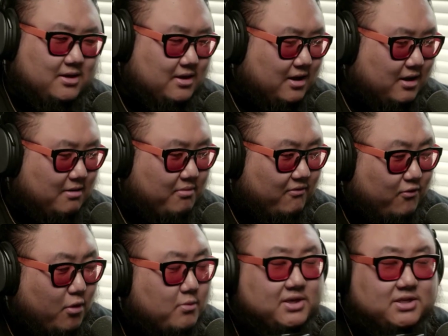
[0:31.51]
Uh,
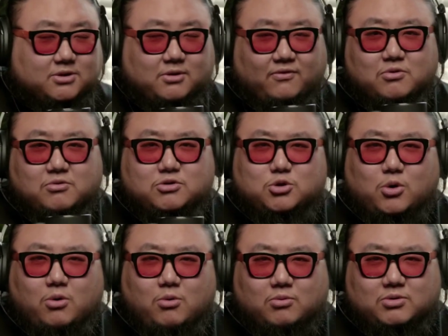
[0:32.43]
before we do, if you
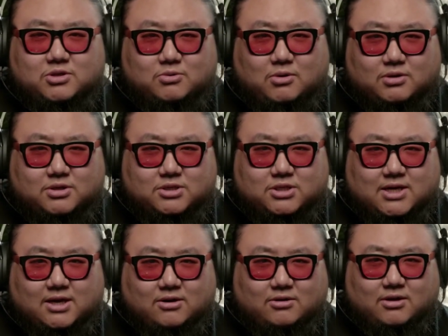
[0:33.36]
enjoy what we do on this
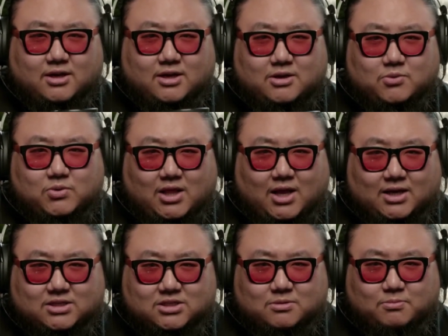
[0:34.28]
channel and you would like
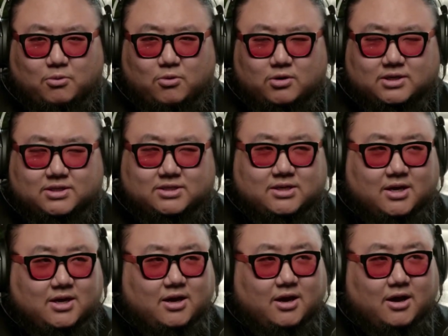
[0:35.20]
to support us
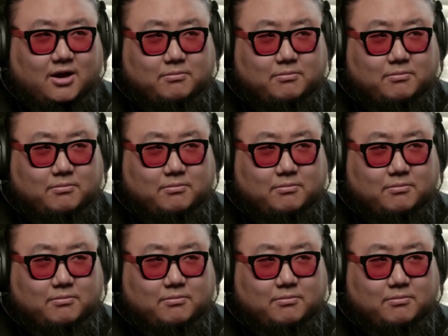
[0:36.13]
uh,